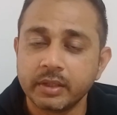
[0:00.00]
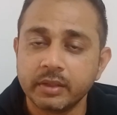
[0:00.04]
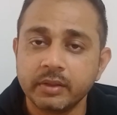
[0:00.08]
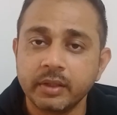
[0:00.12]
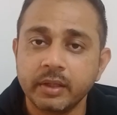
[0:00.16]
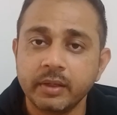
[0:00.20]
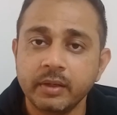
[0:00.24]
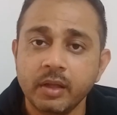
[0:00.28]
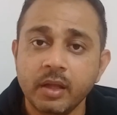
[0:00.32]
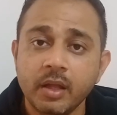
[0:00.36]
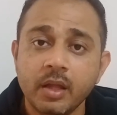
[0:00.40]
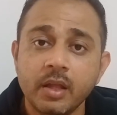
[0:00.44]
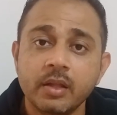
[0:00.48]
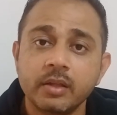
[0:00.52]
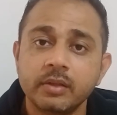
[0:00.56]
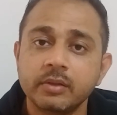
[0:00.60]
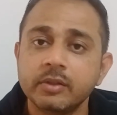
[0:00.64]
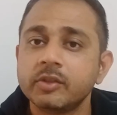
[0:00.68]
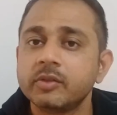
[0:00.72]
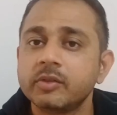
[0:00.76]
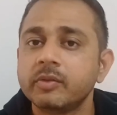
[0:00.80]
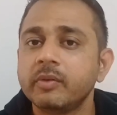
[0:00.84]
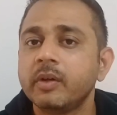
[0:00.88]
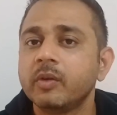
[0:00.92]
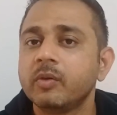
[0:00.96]
Then
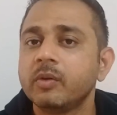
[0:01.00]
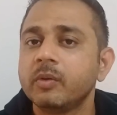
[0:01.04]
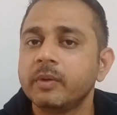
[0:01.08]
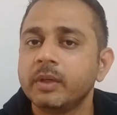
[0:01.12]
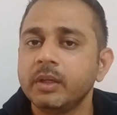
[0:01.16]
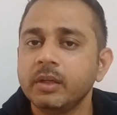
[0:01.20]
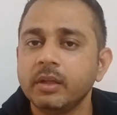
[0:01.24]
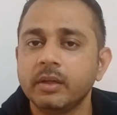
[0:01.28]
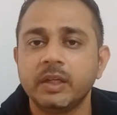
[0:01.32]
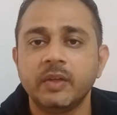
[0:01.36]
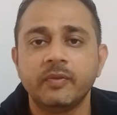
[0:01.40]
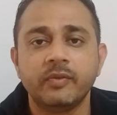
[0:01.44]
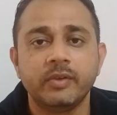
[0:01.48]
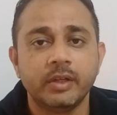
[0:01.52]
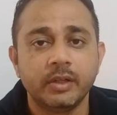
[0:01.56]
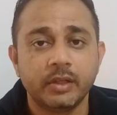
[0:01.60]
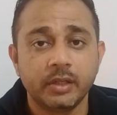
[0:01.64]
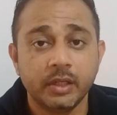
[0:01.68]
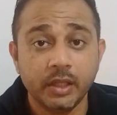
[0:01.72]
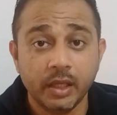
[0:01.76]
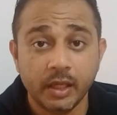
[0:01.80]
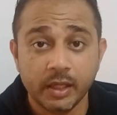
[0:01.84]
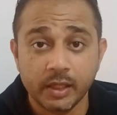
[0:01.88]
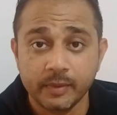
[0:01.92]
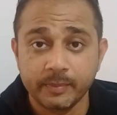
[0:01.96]
this video will
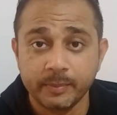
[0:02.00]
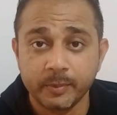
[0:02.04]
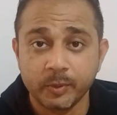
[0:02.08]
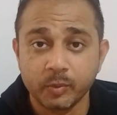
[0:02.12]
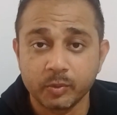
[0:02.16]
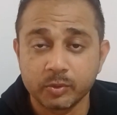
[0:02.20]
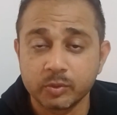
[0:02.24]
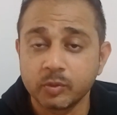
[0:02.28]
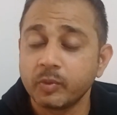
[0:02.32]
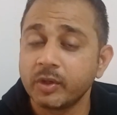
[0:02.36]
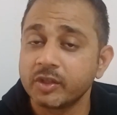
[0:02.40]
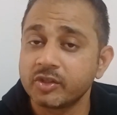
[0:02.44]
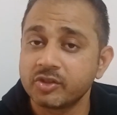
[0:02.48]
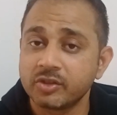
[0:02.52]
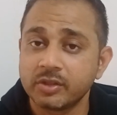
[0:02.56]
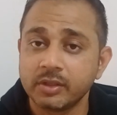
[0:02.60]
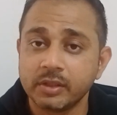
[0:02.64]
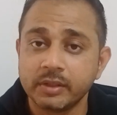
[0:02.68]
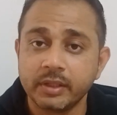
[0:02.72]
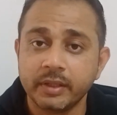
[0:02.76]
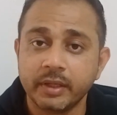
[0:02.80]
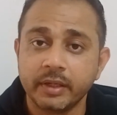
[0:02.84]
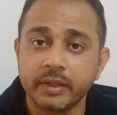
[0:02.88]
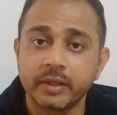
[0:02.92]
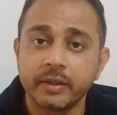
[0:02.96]
definitely help you. So watch till
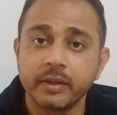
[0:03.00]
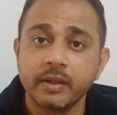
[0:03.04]
the end.